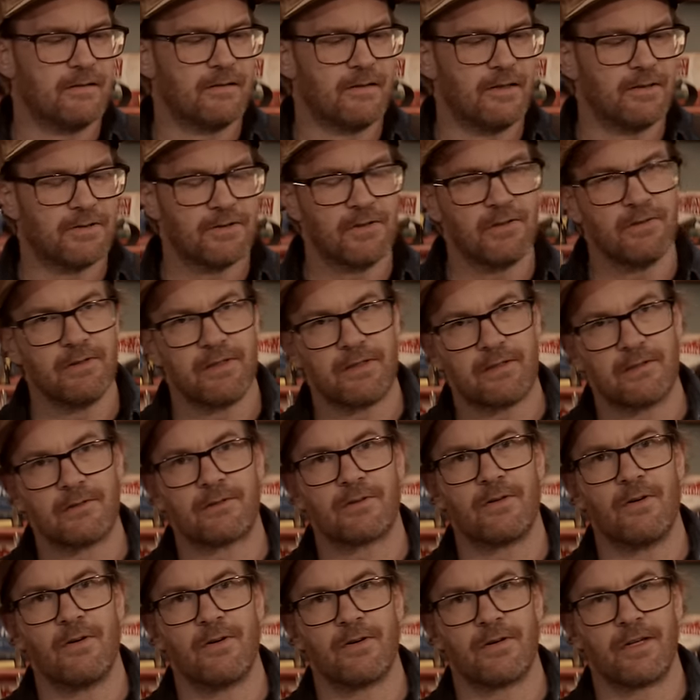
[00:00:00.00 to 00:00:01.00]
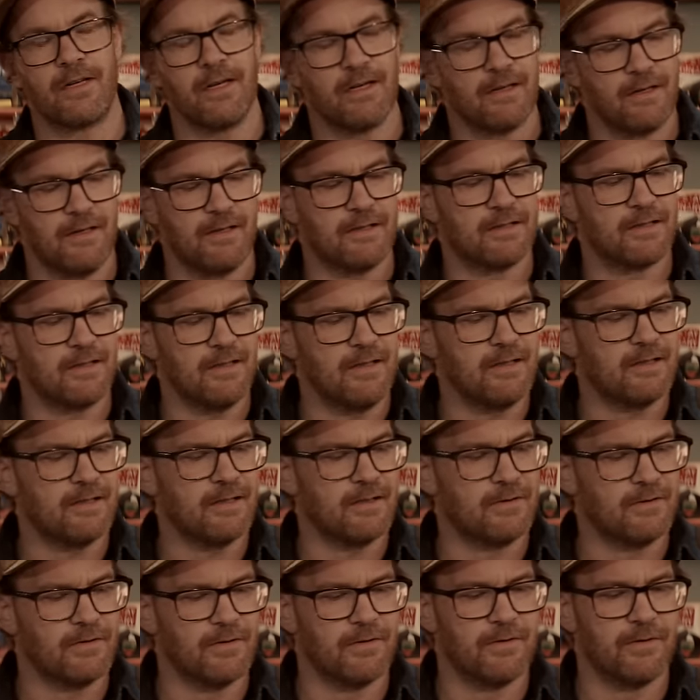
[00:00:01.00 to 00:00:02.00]
there's so little torque, and it's
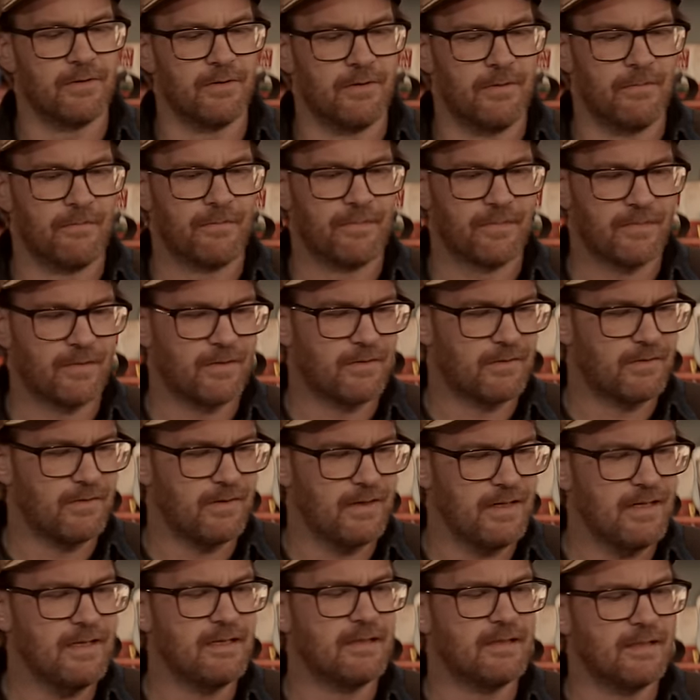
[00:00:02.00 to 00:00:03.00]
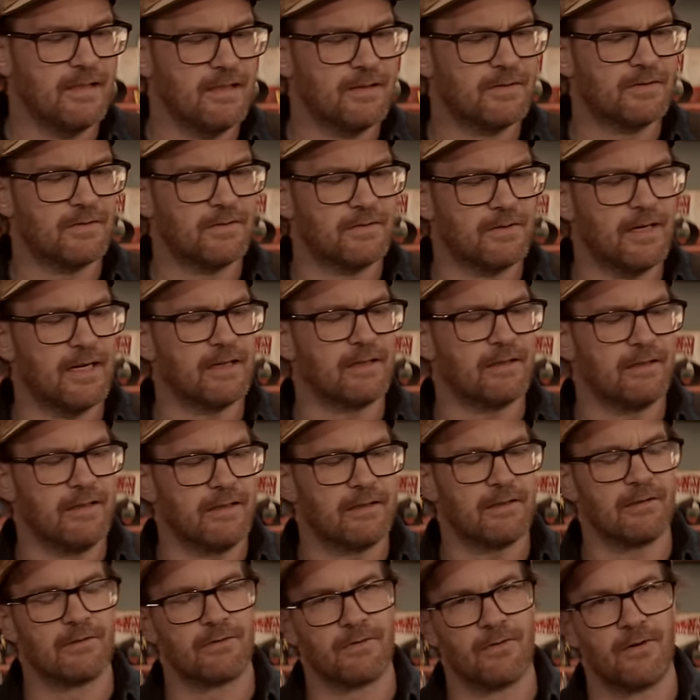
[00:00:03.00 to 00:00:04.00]
easy to eat into that
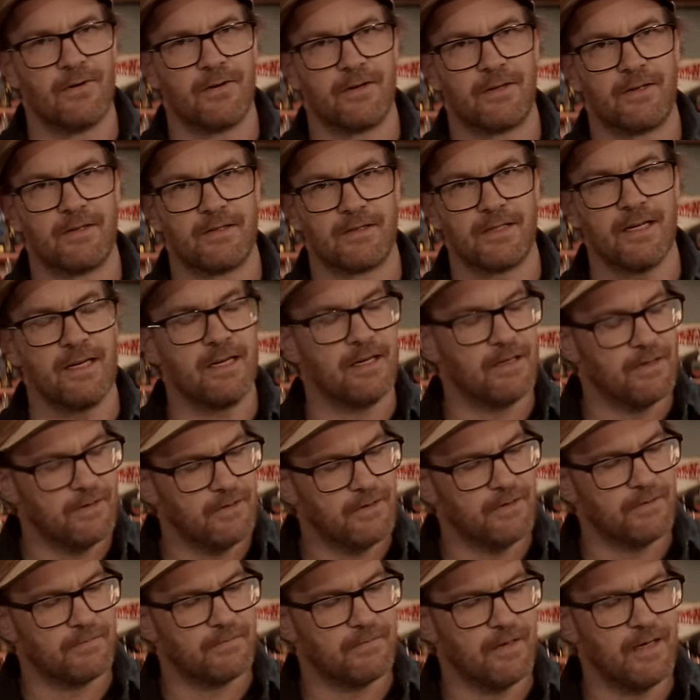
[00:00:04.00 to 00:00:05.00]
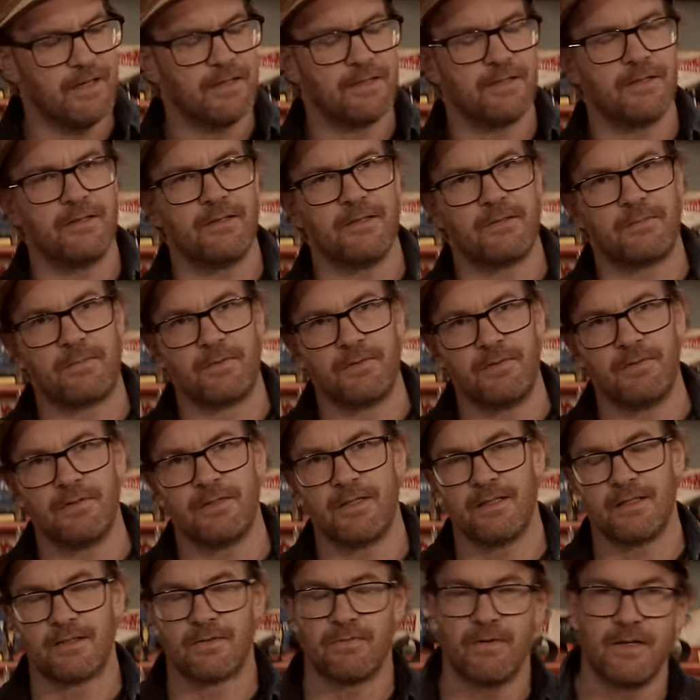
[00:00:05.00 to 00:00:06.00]
little torque. Say your engine is
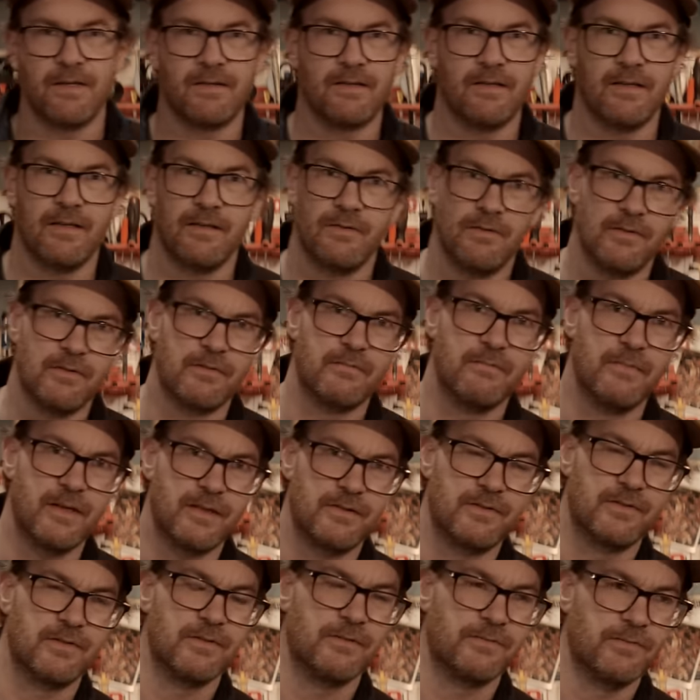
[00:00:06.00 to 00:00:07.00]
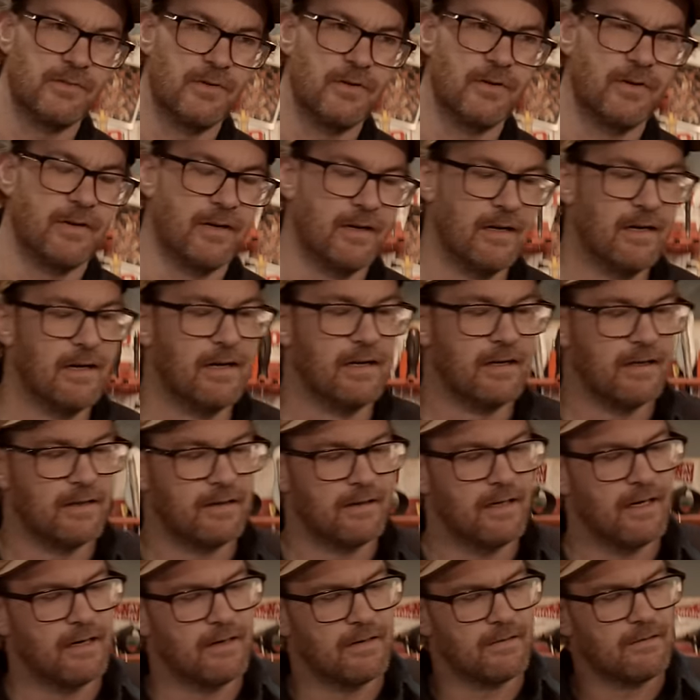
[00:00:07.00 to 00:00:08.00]
producing 20 Newton meters of torque,
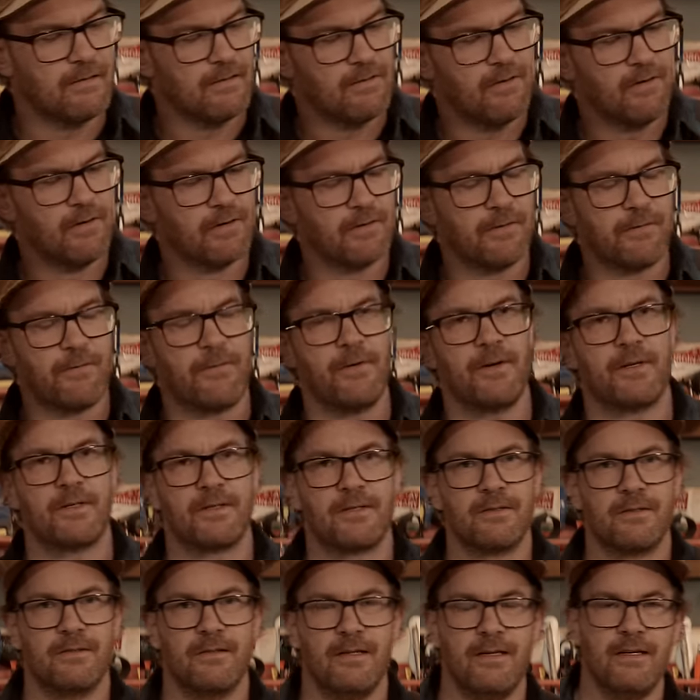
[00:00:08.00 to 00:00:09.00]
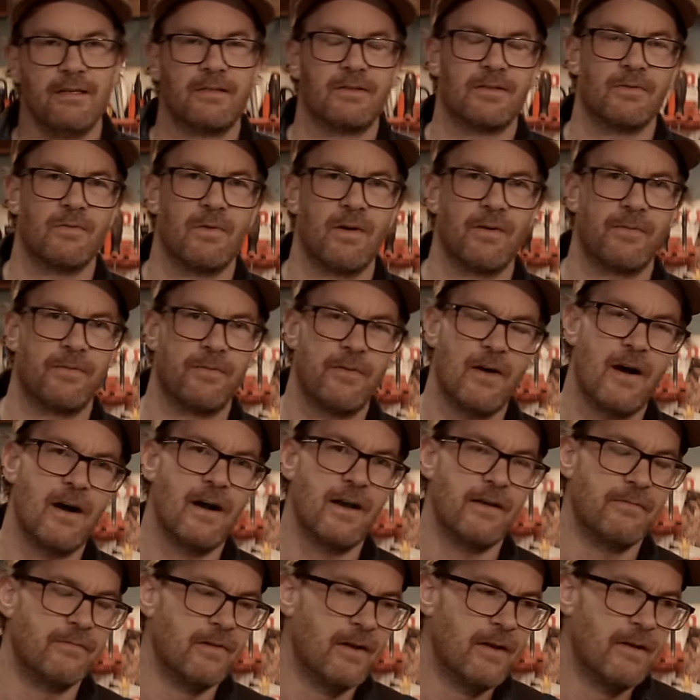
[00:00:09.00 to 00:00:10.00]
and then all the friction eats away
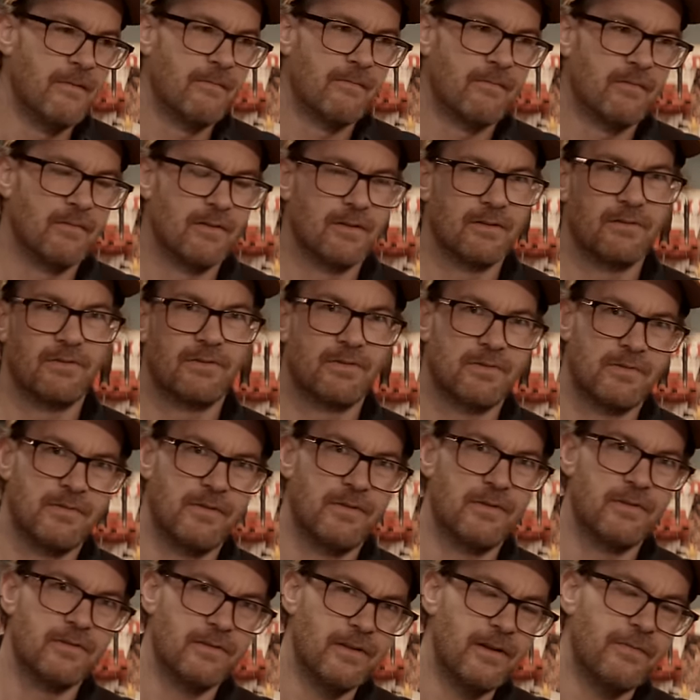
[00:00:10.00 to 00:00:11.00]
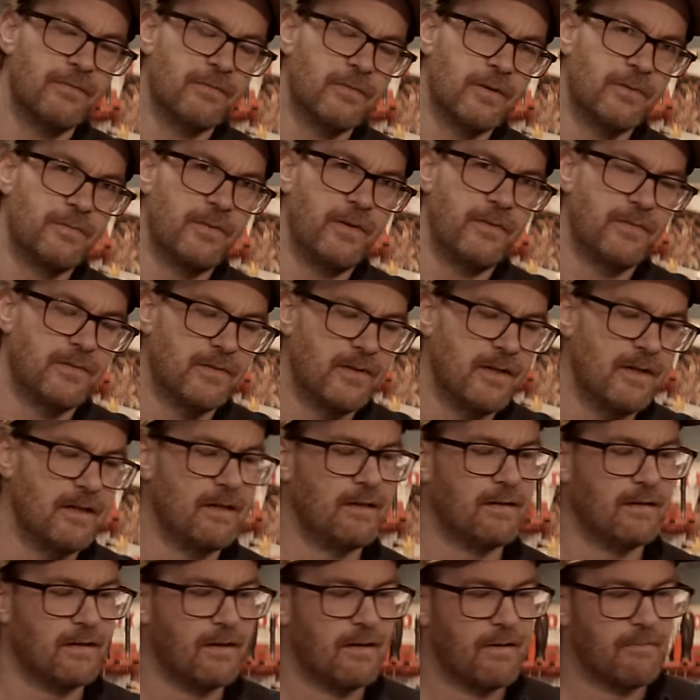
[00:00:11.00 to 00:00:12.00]
5. Well, you're left with
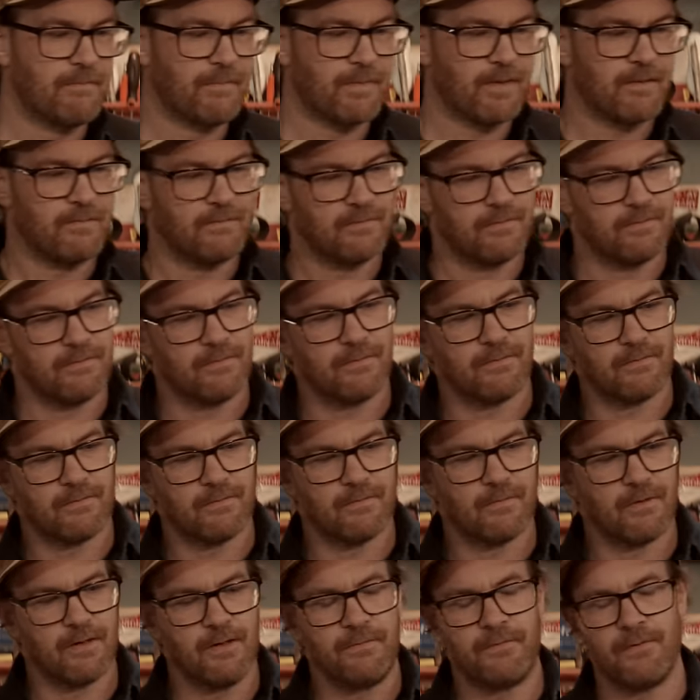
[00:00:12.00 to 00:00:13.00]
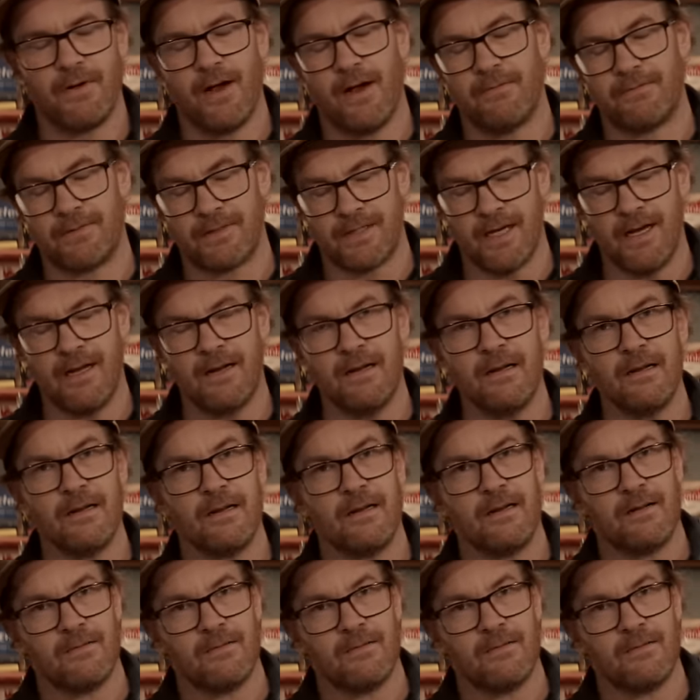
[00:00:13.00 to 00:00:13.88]
15. If you have 10,